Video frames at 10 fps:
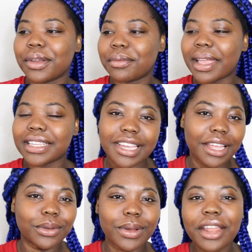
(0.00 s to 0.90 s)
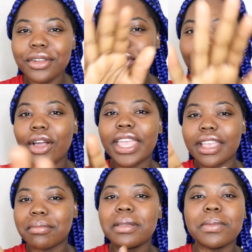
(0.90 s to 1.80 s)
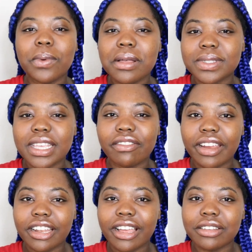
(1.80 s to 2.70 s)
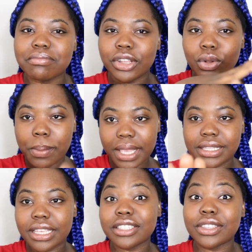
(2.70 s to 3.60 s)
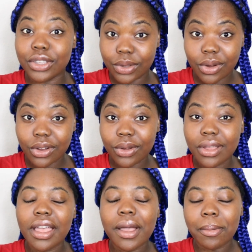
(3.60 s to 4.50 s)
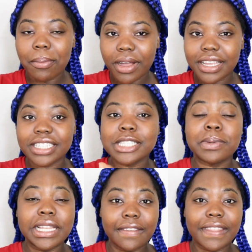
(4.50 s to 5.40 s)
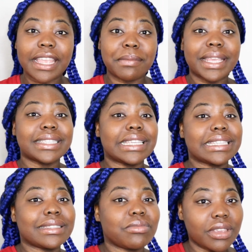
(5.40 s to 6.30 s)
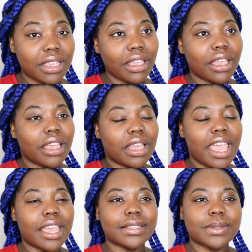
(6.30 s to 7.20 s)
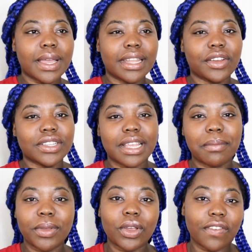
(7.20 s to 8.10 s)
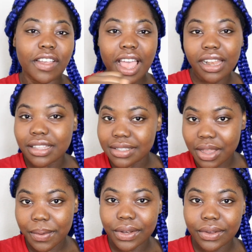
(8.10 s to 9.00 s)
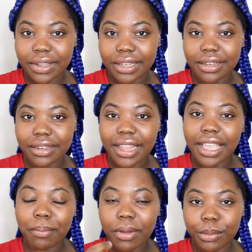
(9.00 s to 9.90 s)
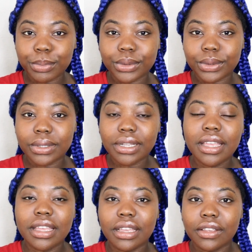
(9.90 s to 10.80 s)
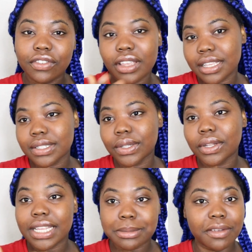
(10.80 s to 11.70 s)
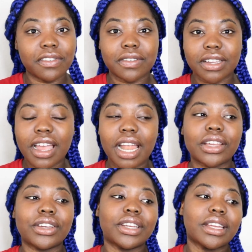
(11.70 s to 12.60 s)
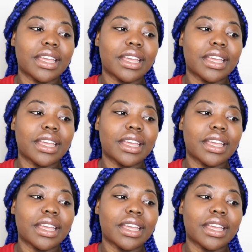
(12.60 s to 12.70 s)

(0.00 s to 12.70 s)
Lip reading: my channel. I don't know. Okay, maybe what I'm saying right now may not make sense to y'all, but just believe that it makes sense to me. Hence why there is a bit of colors going on, like purple. If you guys don't know, that's my favorite color.